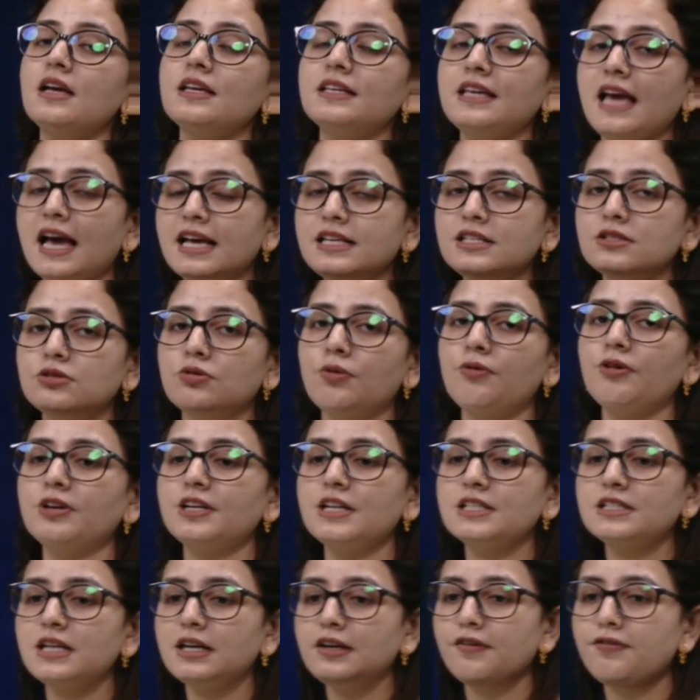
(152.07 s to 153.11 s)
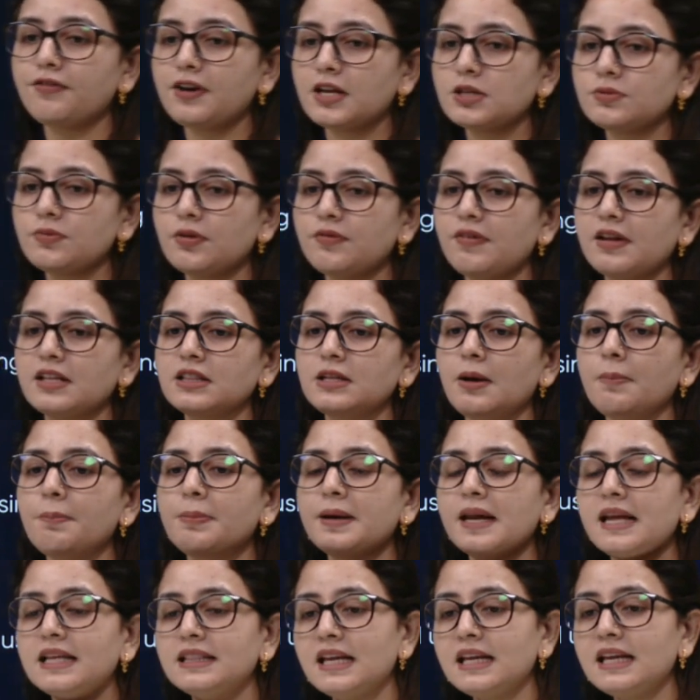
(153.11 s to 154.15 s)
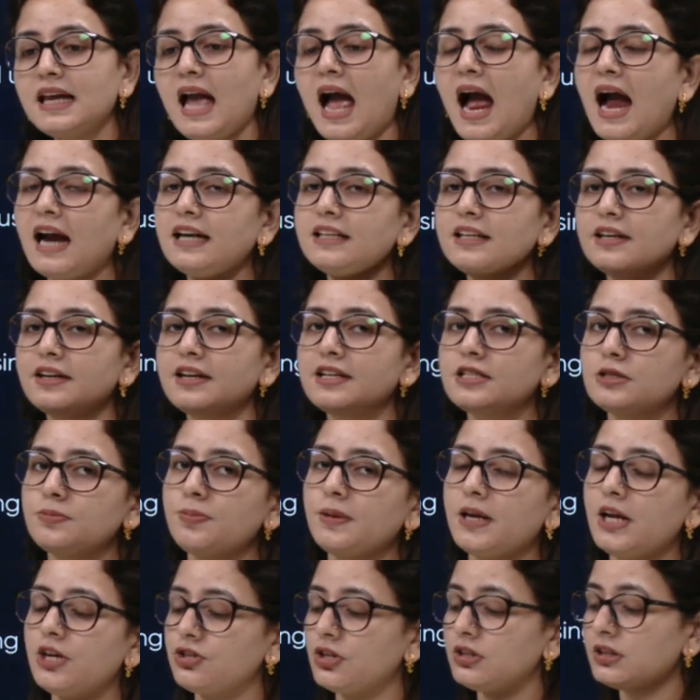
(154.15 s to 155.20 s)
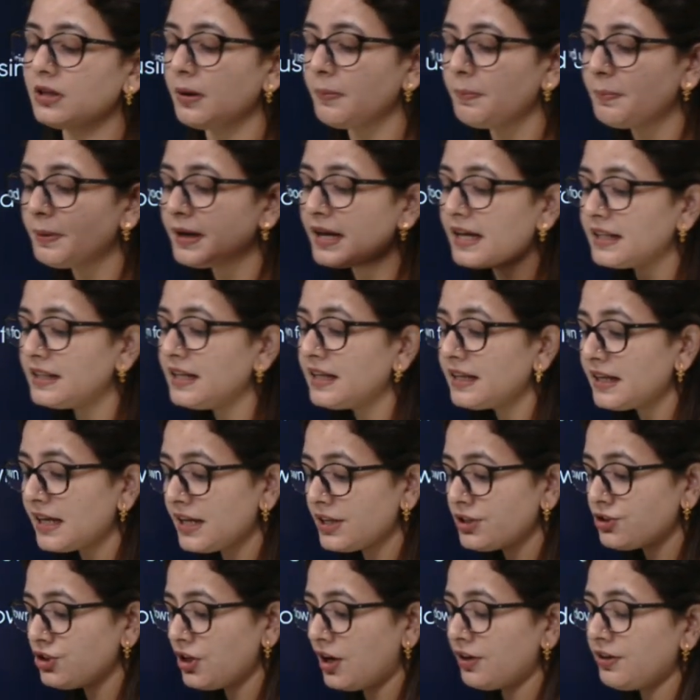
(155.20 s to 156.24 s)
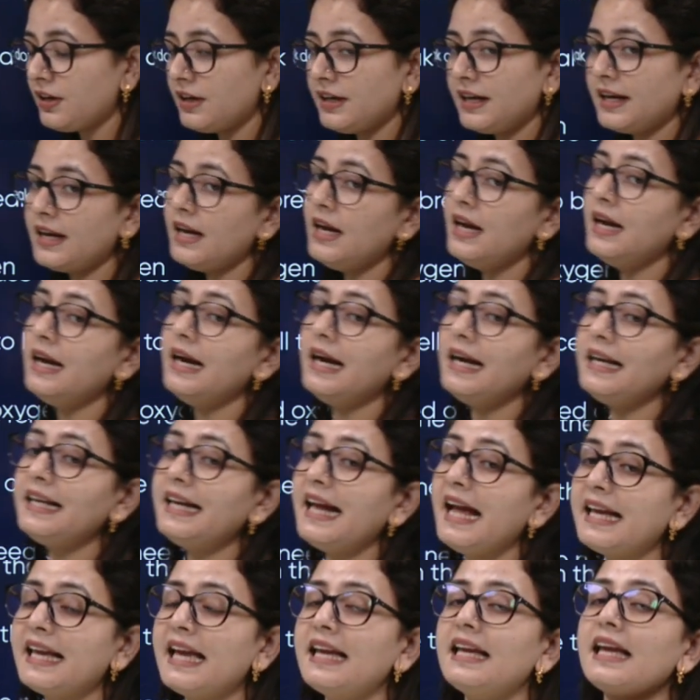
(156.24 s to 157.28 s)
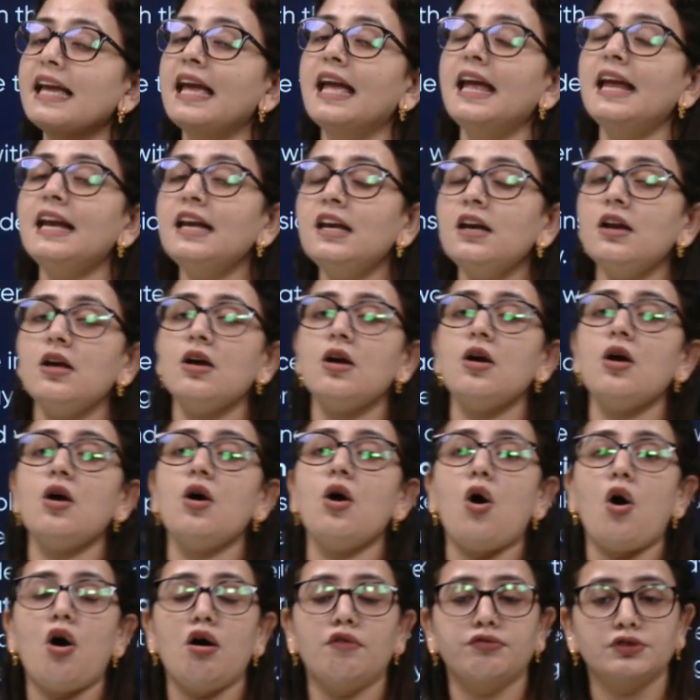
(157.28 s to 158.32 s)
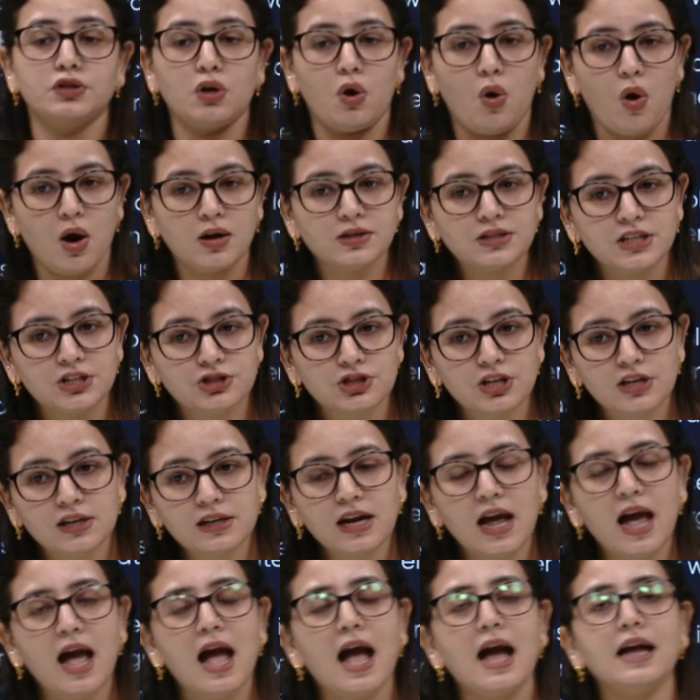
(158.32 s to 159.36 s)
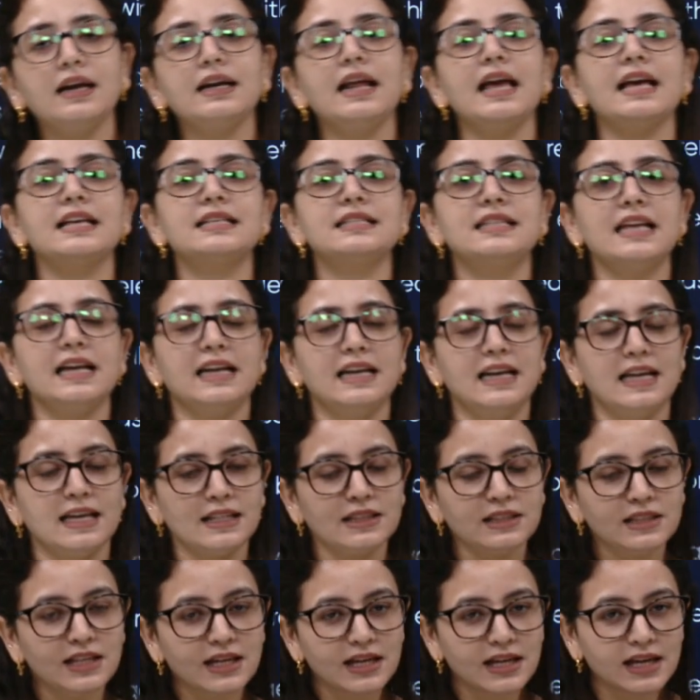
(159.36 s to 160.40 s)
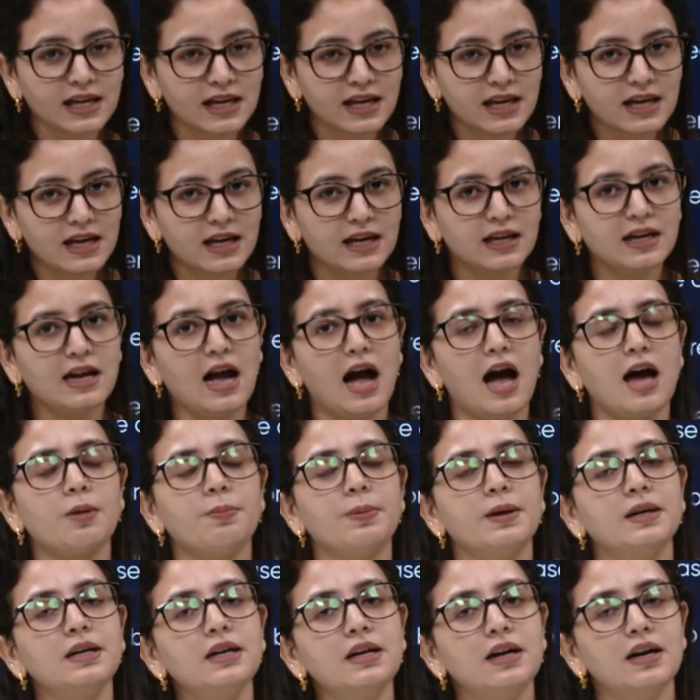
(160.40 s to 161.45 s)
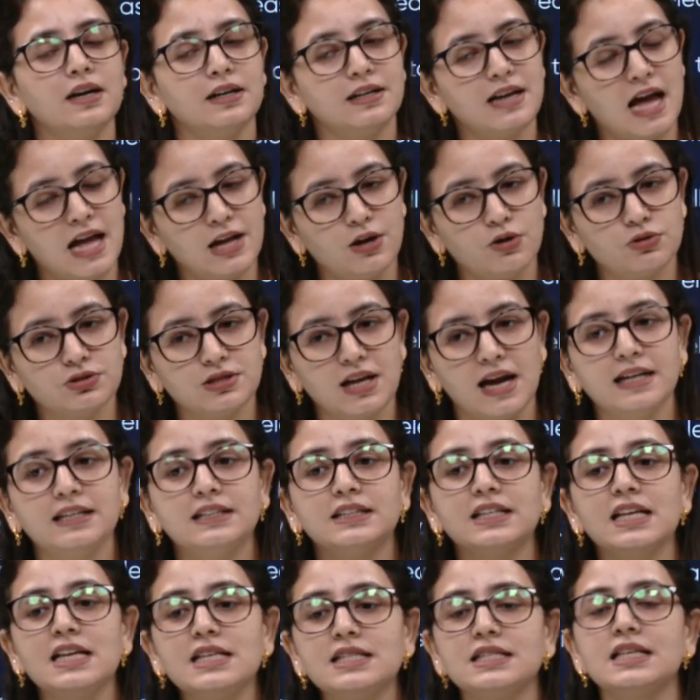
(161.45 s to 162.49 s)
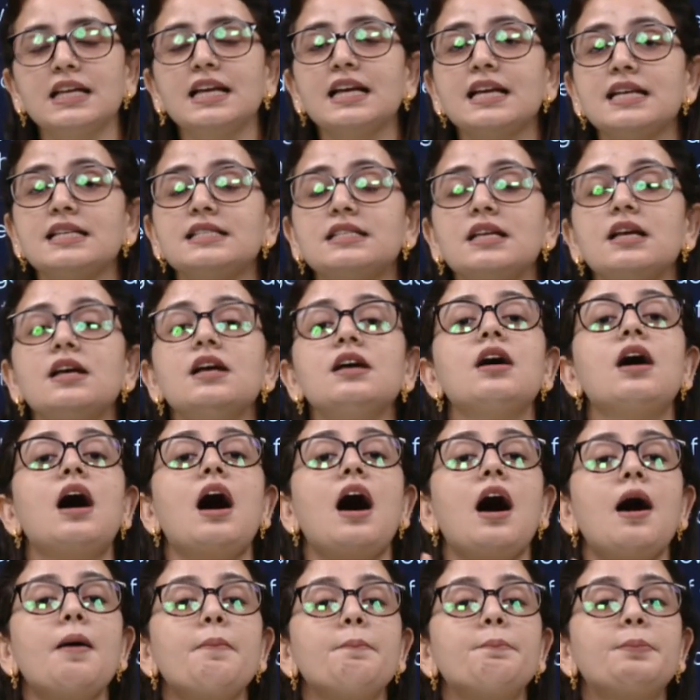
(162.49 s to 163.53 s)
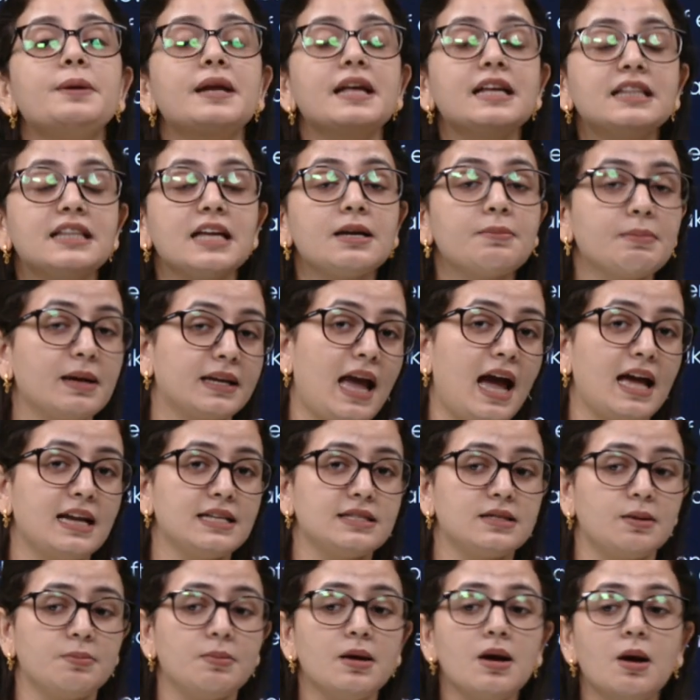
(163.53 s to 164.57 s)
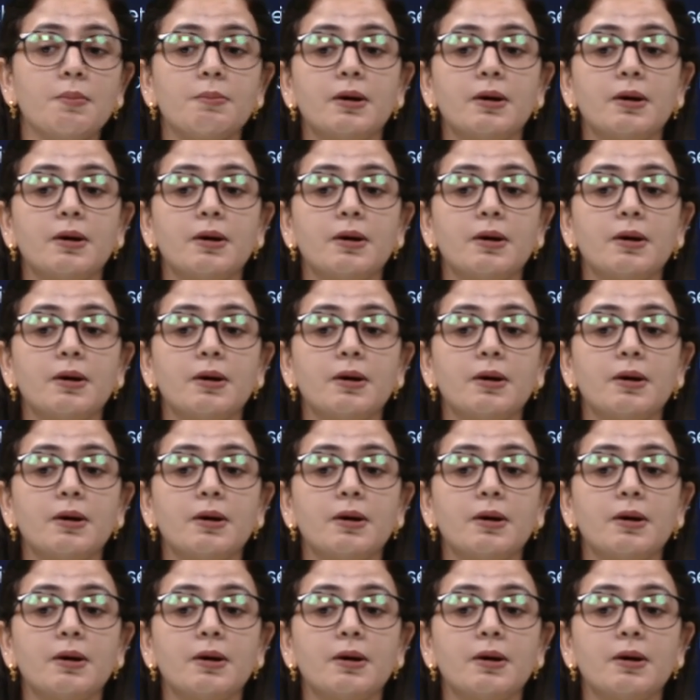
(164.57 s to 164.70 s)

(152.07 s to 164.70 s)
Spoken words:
Yes, so what is the difference between the breathing and the respiration? The breathing is generally taking in of the oxygen and exhaling the carbon dioxide. This is a breathing mechanism.